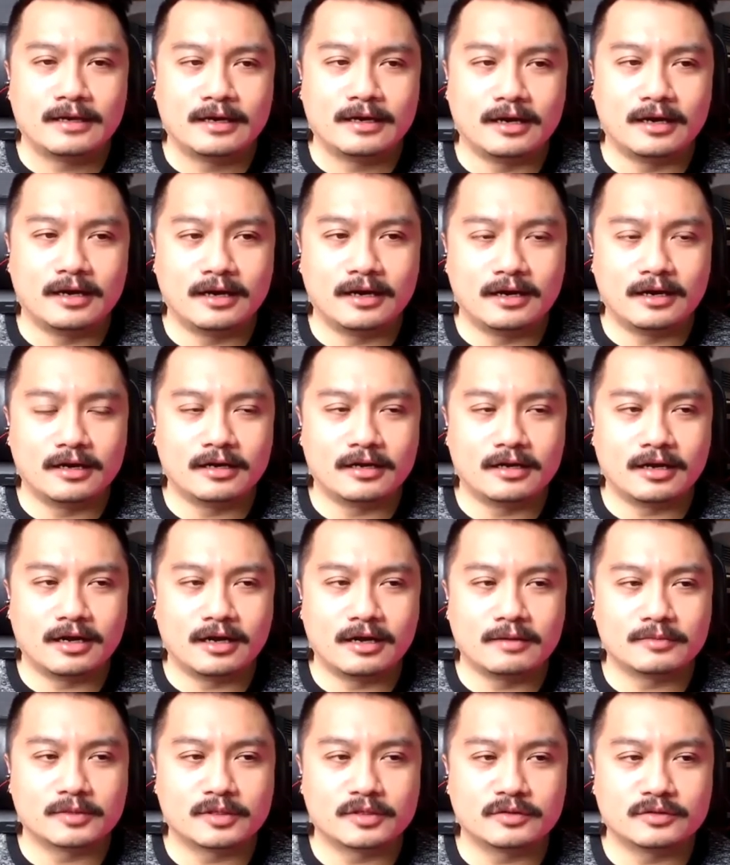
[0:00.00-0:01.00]

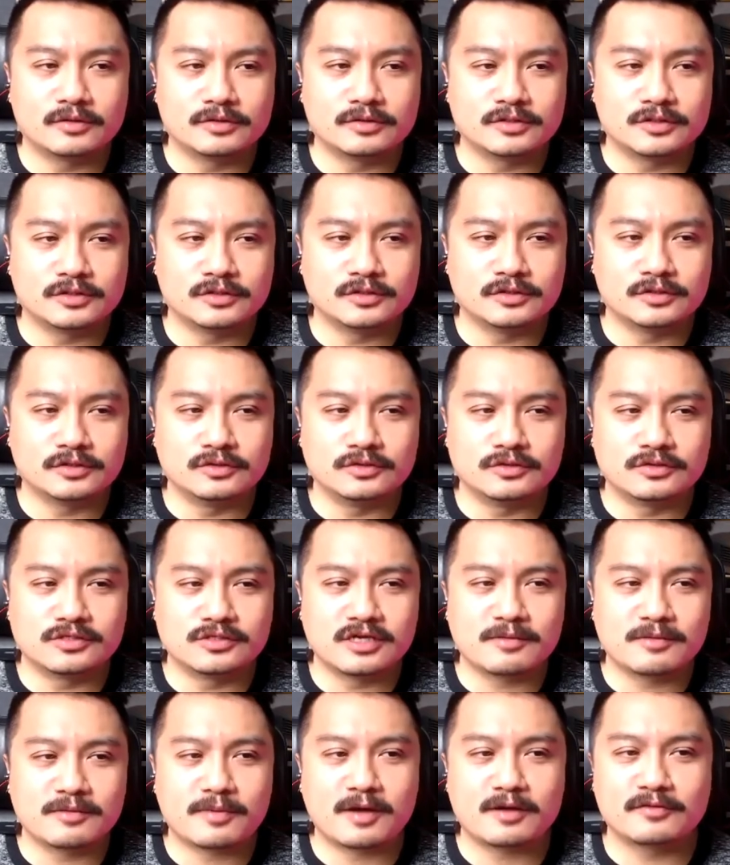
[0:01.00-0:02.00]
I'm going to
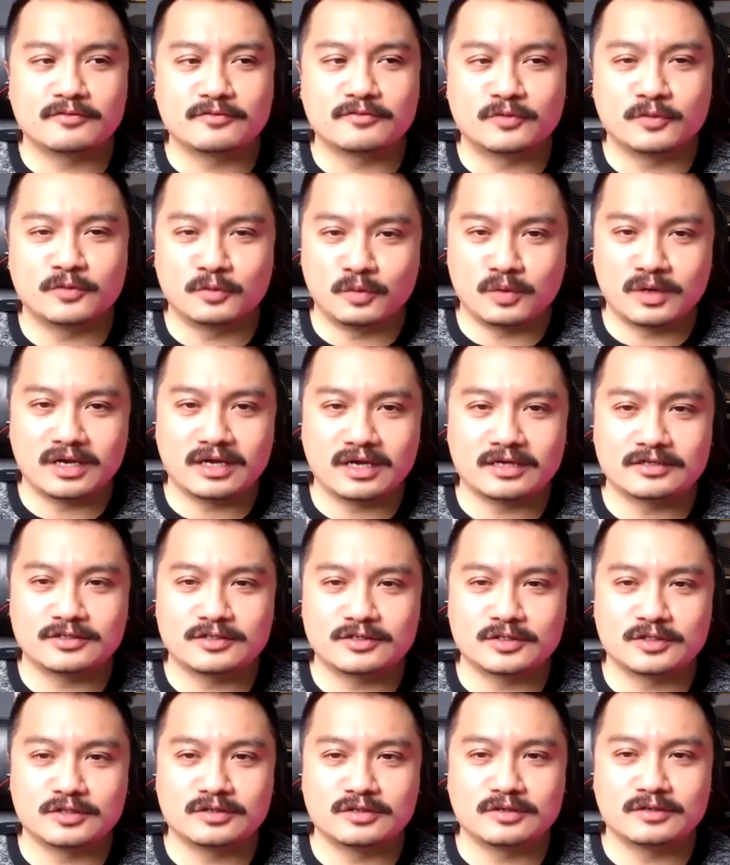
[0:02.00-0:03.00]
step out of the way
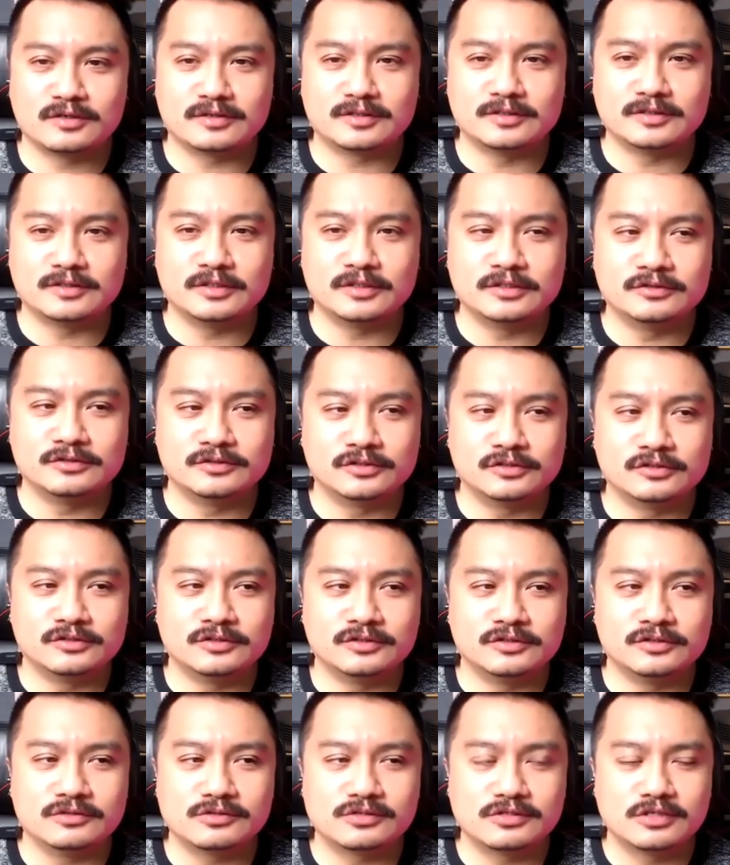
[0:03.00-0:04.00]
to
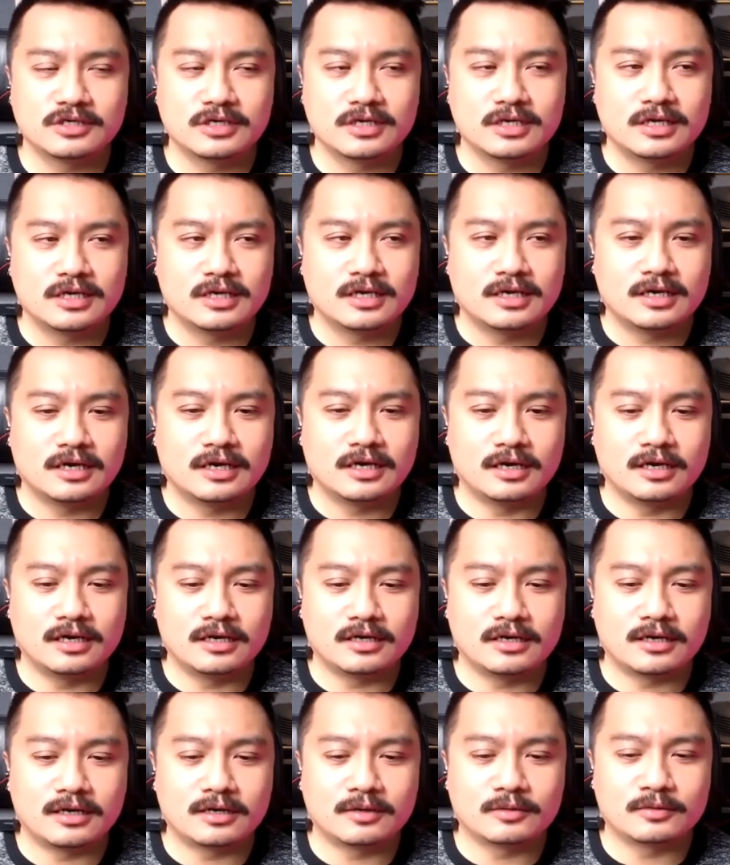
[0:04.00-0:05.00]
introduce
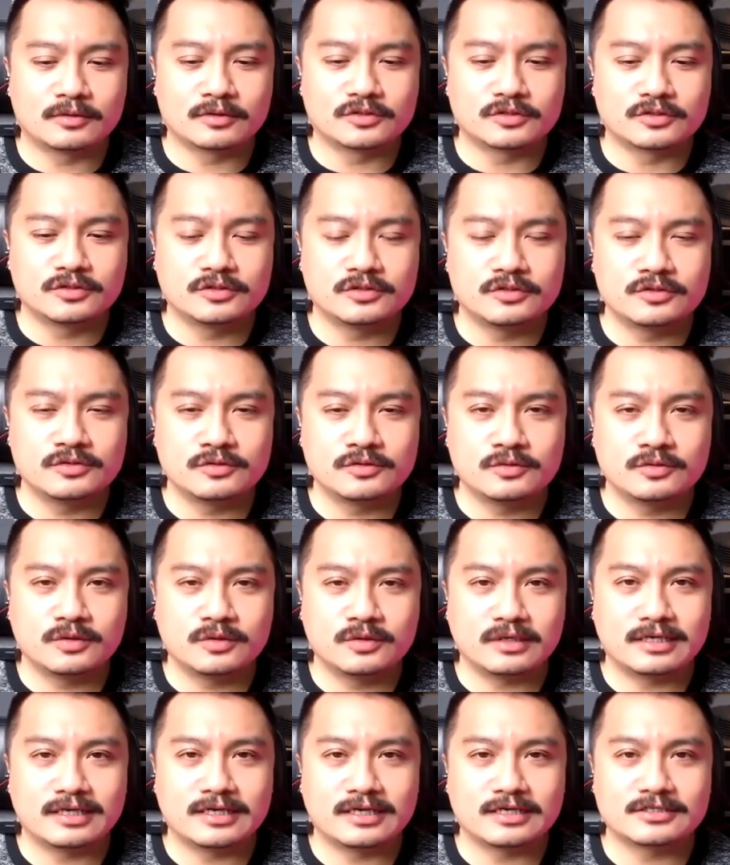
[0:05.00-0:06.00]
our two
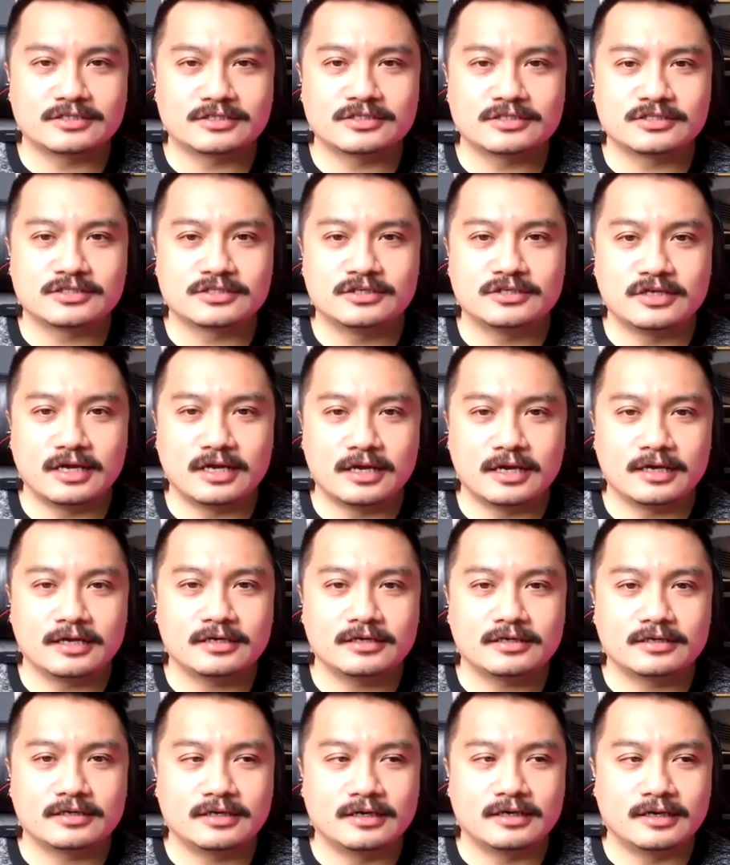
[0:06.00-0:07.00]
guests today,
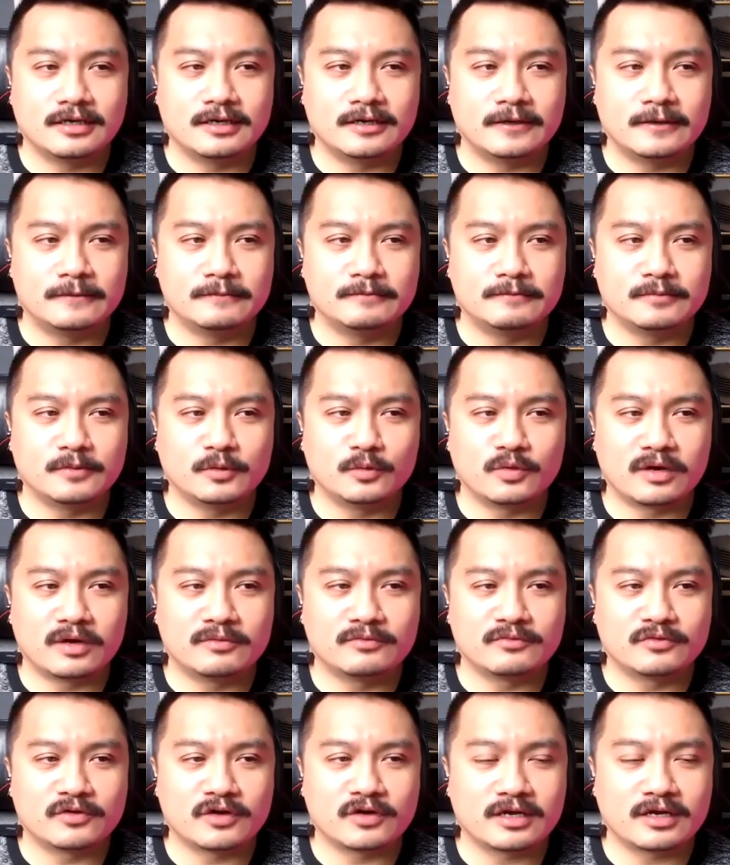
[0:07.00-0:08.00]
where I'm
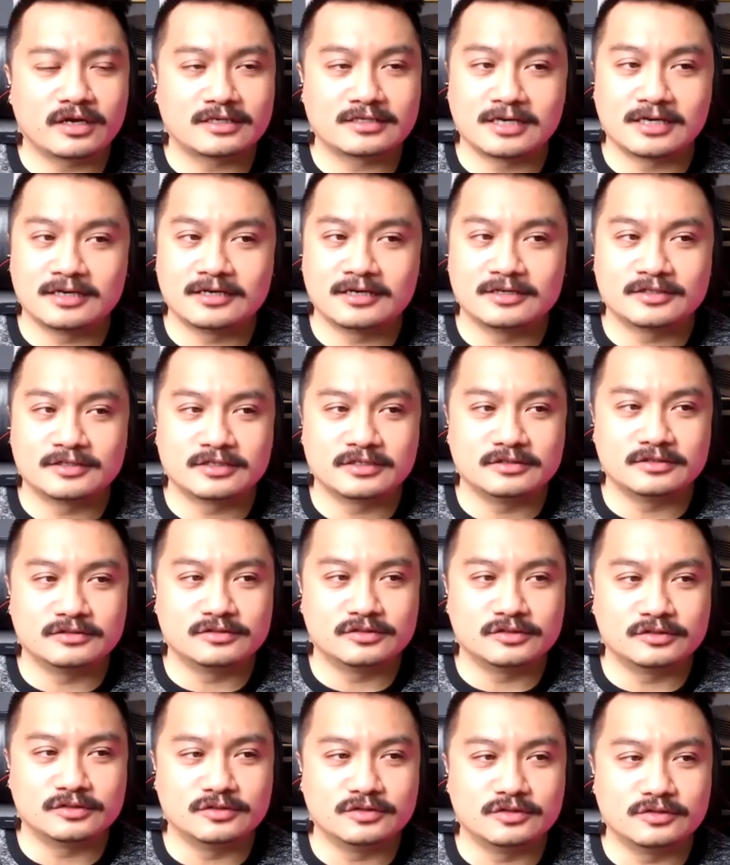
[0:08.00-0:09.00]
very excited to
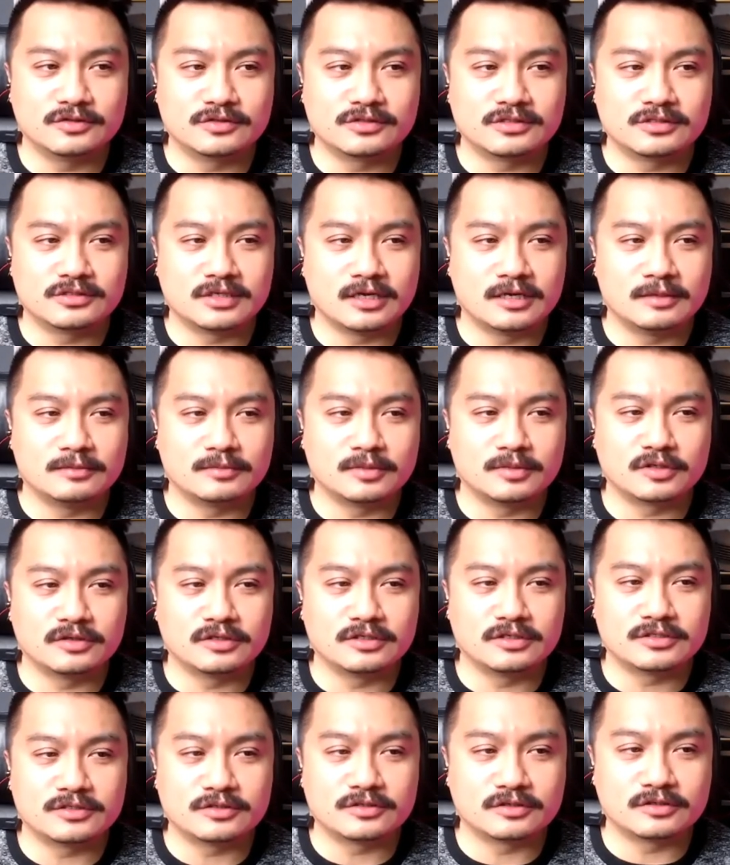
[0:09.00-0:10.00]
introduce
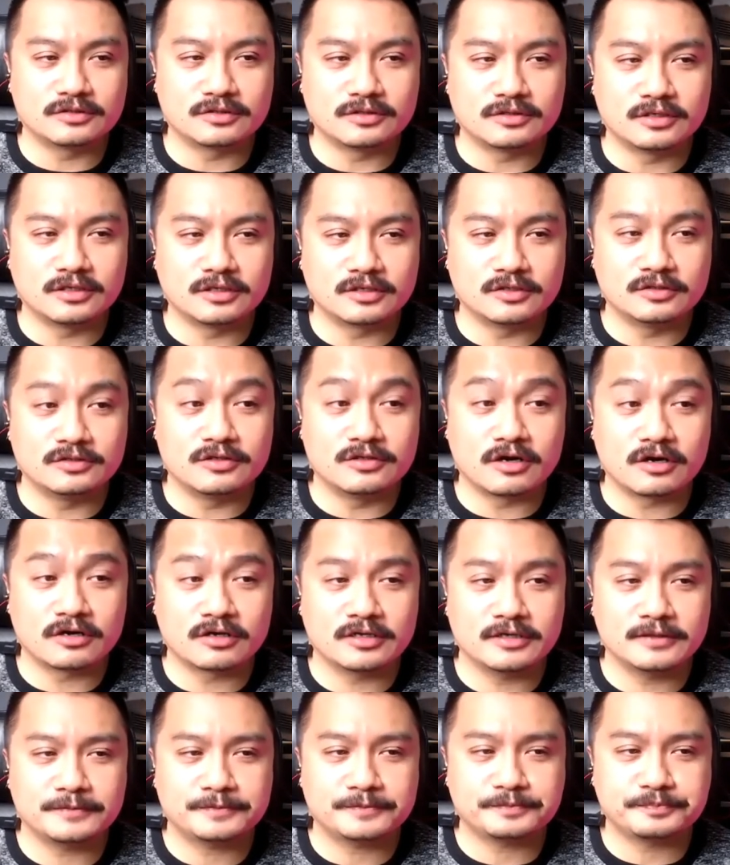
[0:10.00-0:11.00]
Harish
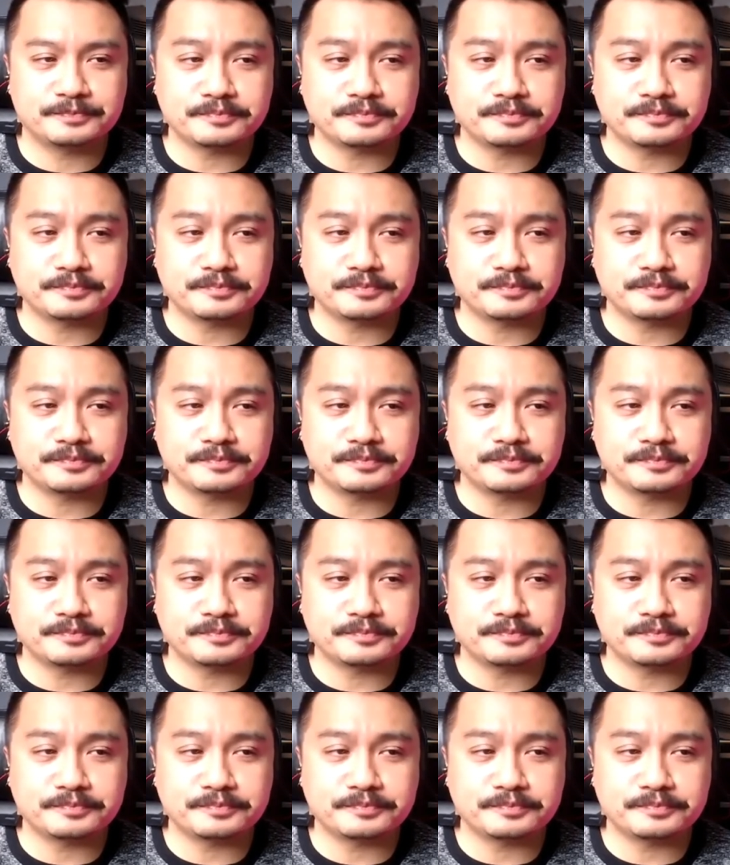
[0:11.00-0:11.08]
Kundargi,